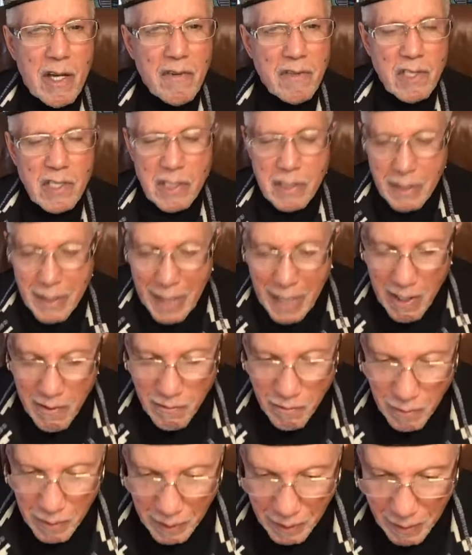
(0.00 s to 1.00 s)
of
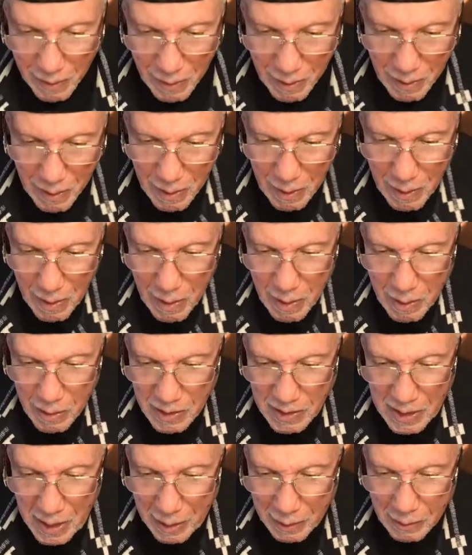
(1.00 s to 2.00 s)
slavery.
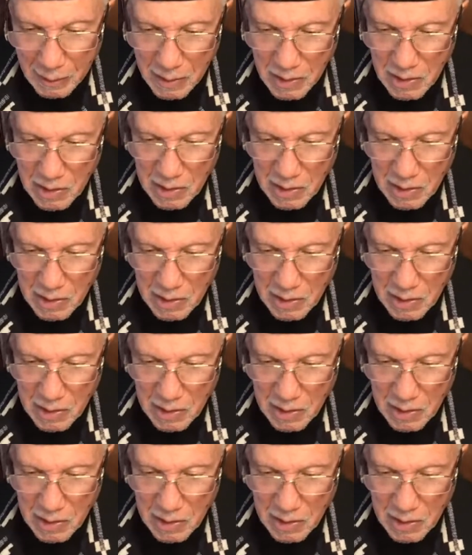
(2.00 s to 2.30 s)
Douglass